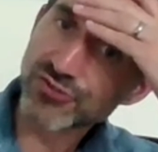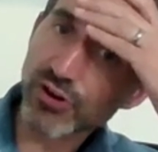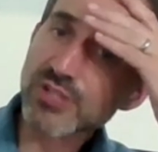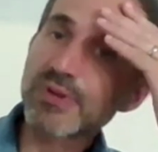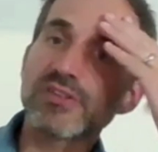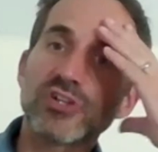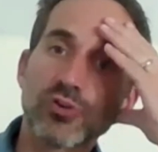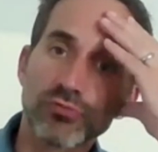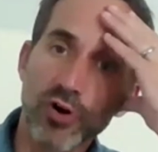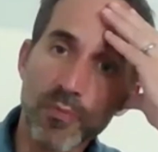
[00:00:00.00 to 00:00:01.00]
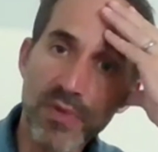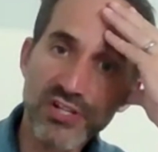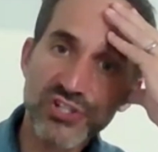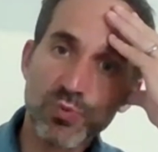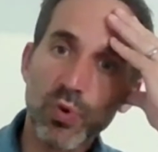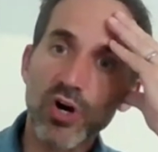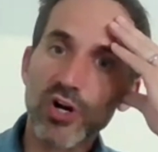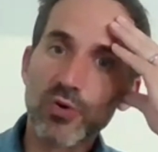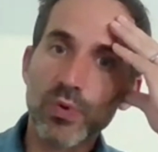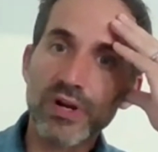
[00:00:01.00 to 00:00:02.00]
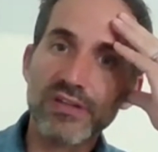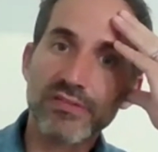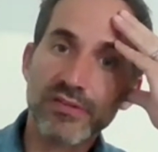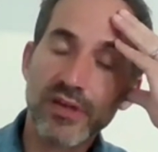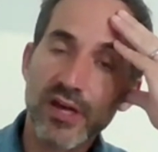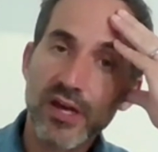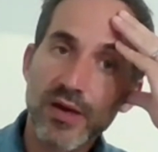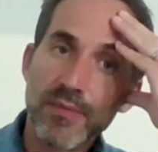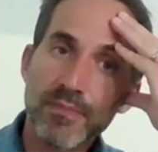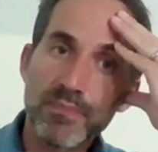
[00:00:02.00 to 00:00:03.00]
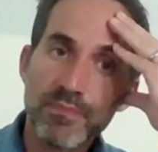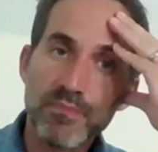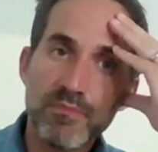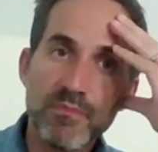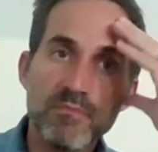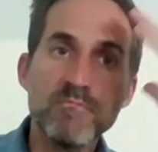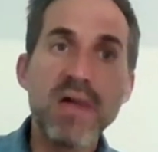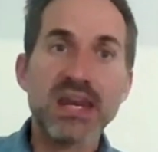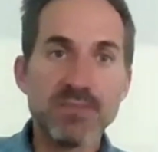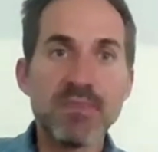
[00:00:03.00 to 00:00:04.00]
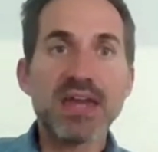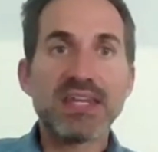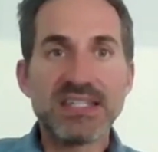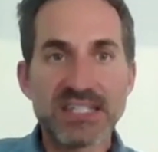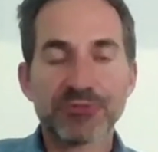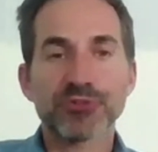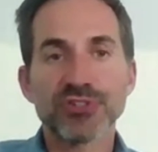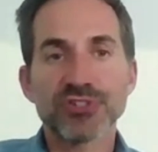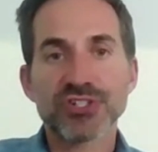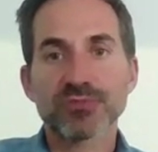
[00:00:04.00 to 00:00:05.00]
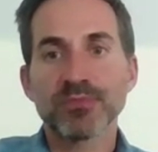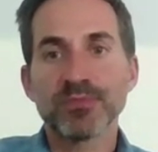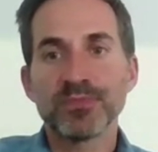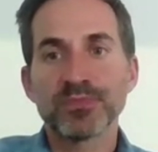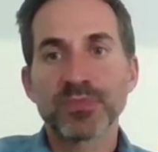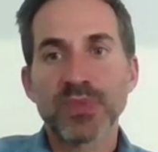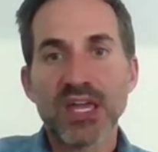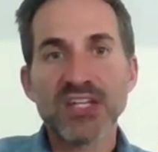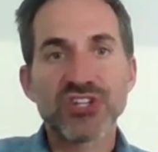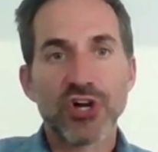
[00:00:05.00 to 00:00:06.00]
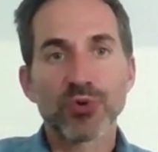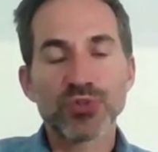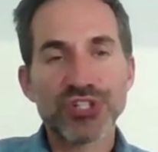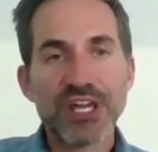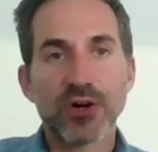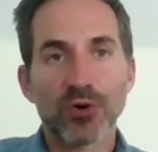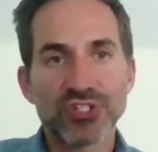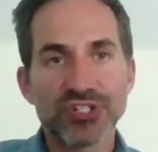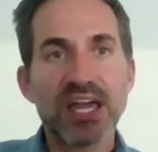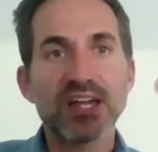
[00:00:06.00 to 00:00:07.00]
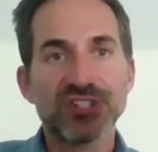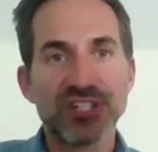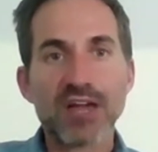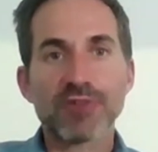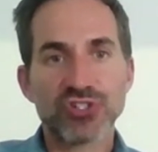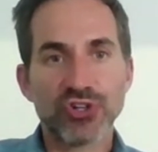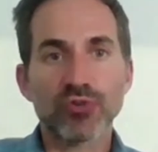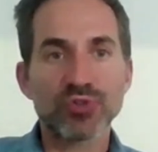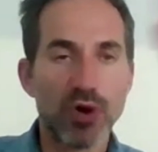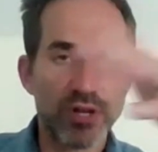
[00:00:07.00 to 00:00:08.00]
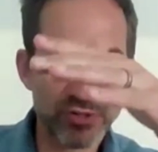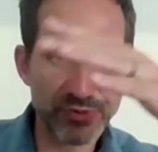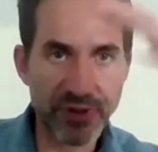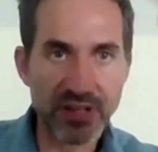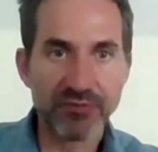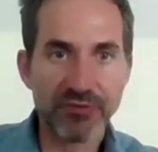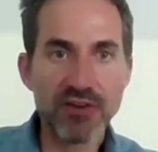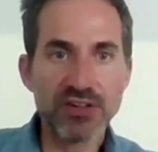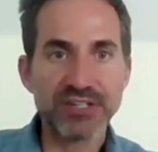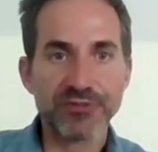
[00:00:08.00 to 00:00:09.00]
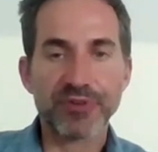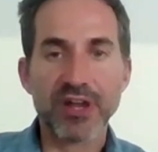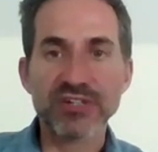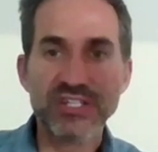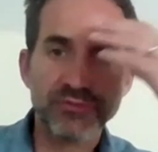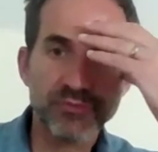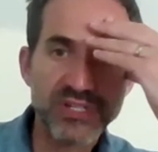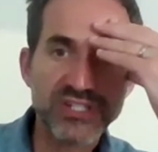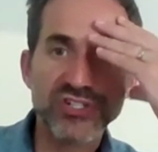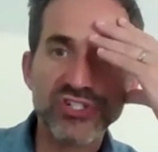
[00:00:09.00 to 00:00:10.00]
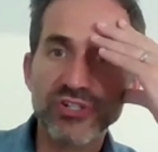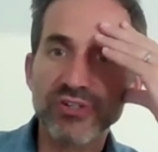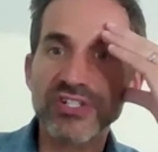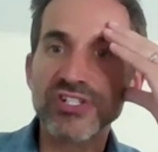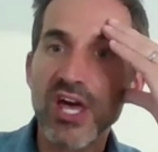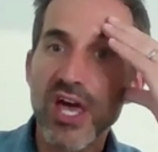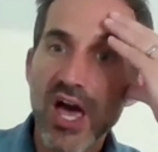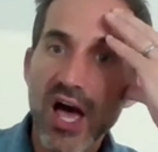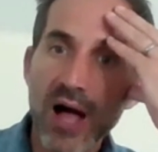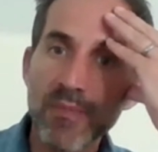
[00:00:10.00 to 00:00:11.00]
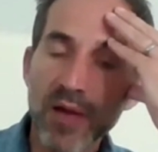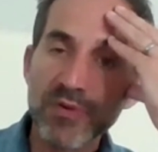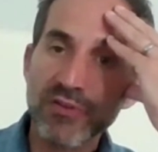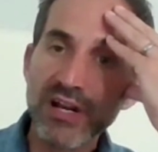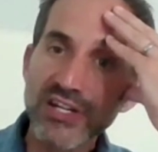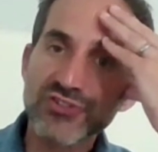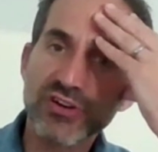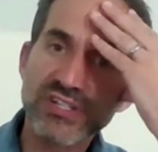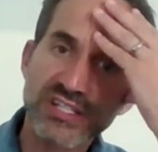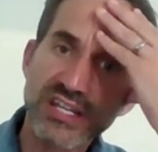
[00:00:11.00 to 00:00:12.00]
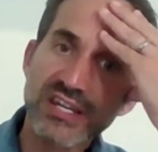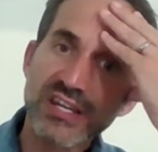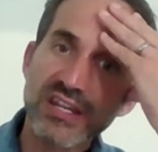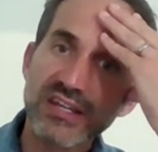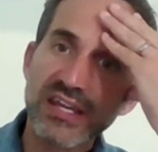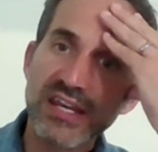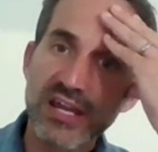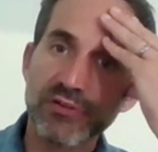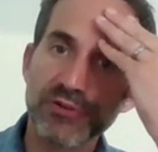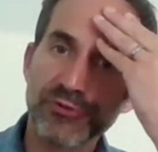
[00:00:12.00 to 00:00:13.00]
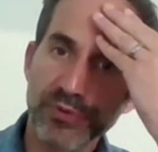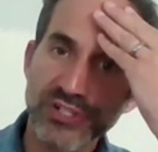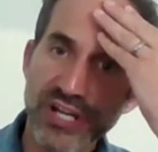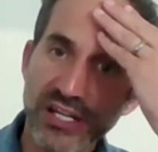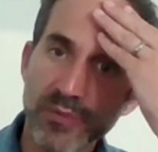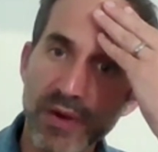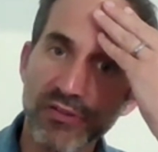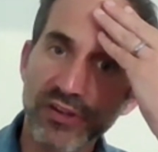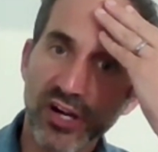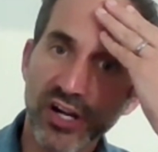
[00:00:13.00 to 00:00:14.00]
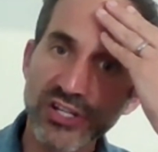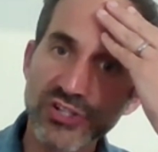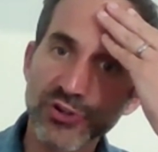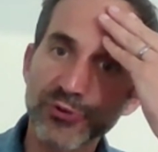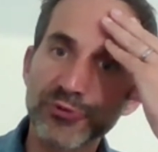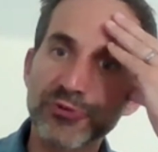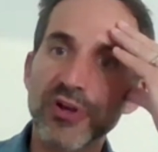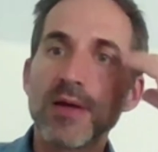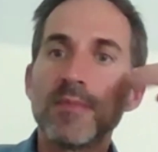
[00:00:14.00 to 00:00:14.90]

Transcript: strikes me that your role must work with many different internal stakeholders to get results working across various different business units. I'd be really interested in hearing from you, Daniel, about the kind of